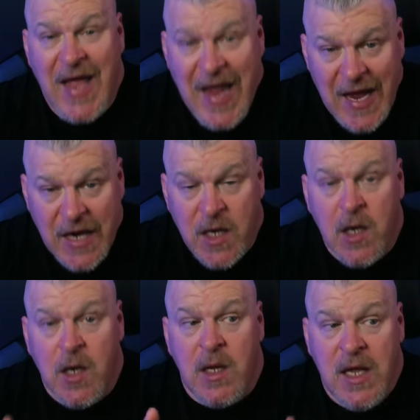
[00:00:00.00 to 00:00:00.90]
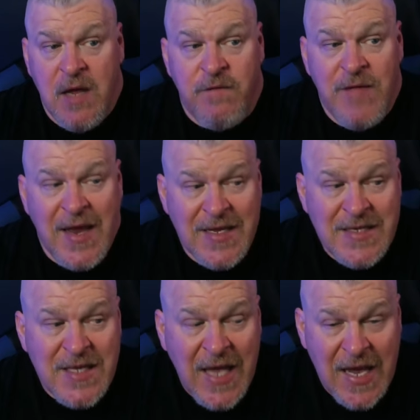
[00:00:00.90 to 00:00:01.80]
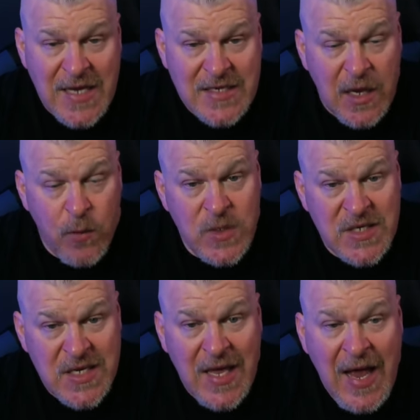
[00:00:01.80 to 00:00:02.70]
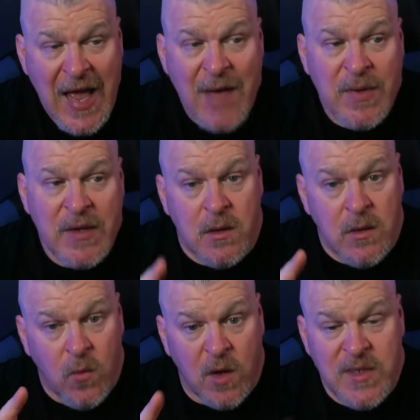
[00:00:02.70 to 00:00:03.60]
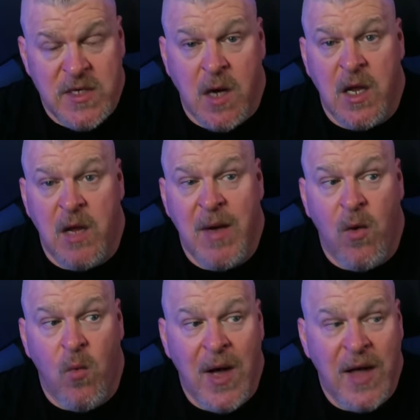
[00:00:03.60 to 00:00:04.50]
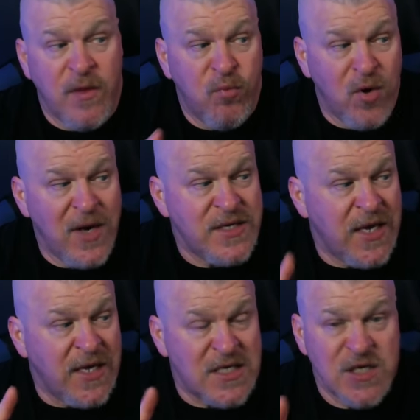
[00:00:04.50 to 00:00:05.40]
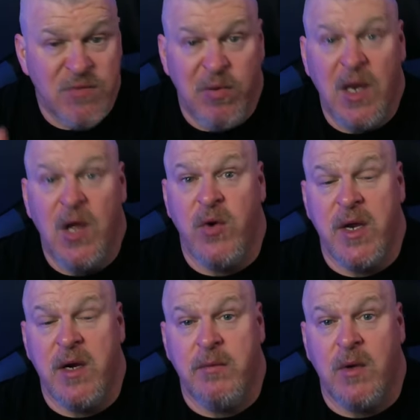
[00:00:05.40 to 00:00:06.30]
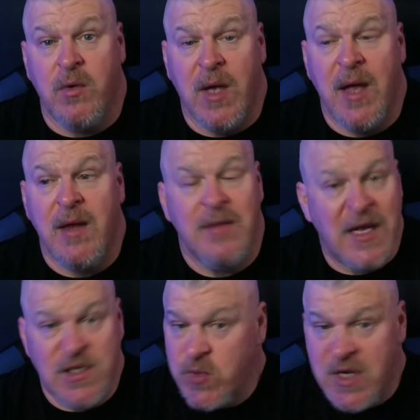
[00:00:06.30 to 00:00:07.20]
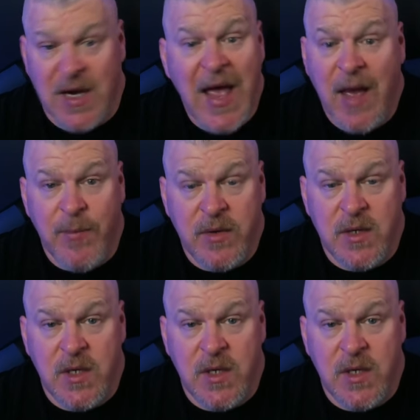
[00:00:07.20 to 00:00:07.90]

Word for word: And if that is the case, and we see that happen, we're going to be talking about why the price exploded. Okay, that's what's going to happen.